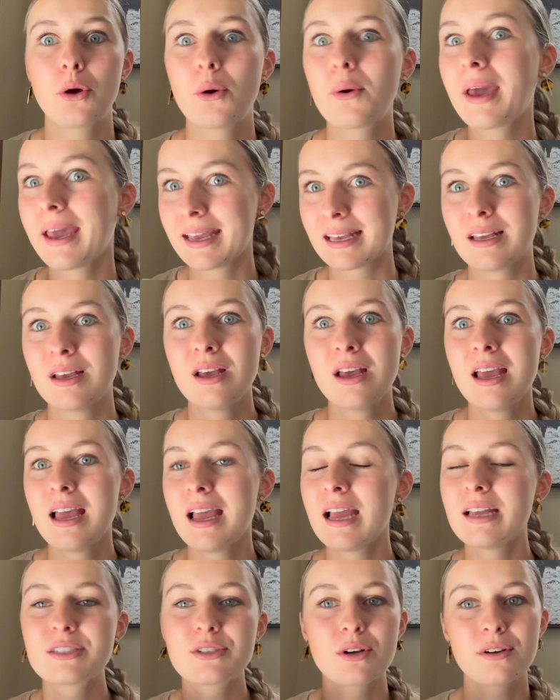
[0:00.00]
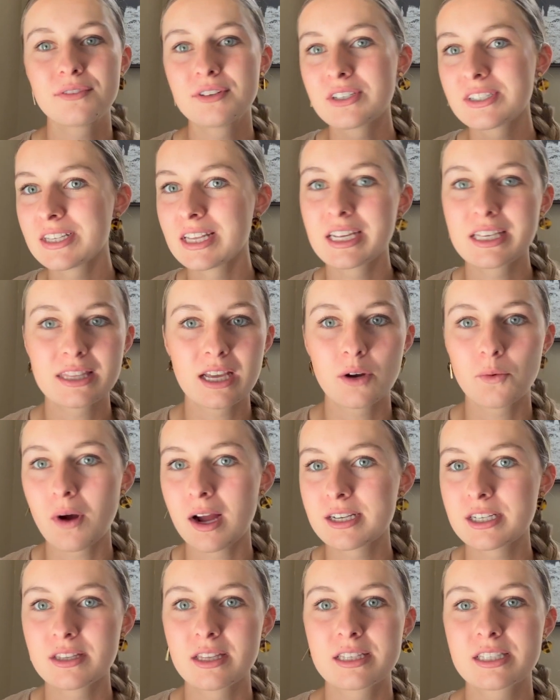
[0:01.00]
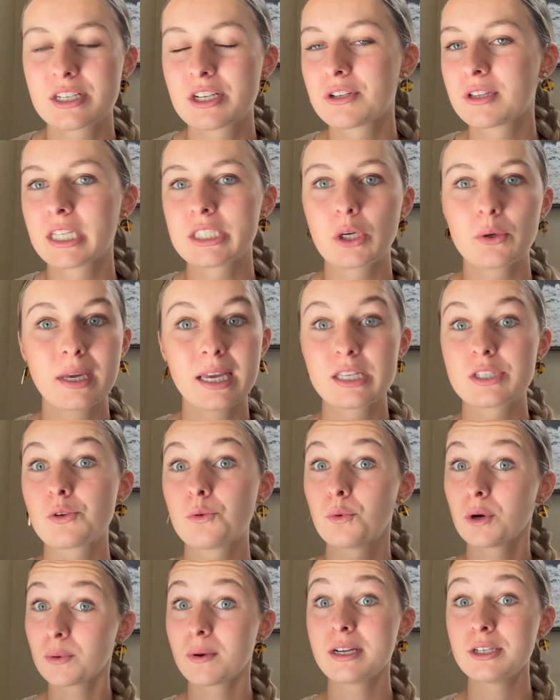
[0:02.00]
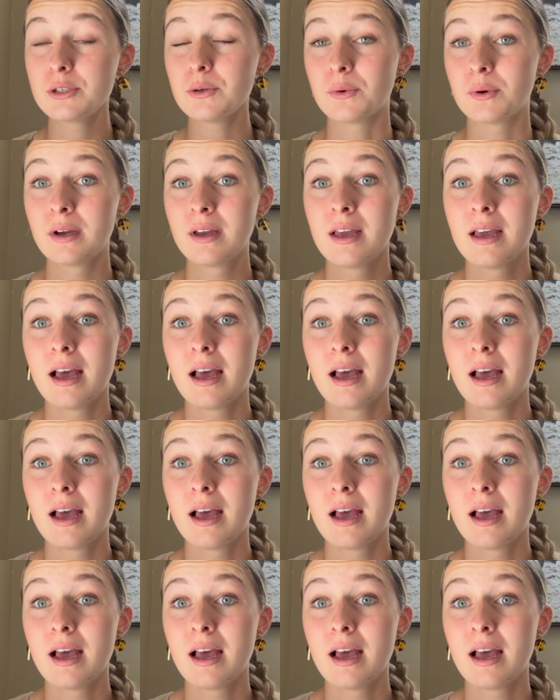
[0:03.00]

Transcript: Okay, so if you're sitting there watching this and you're like, okay, so what do?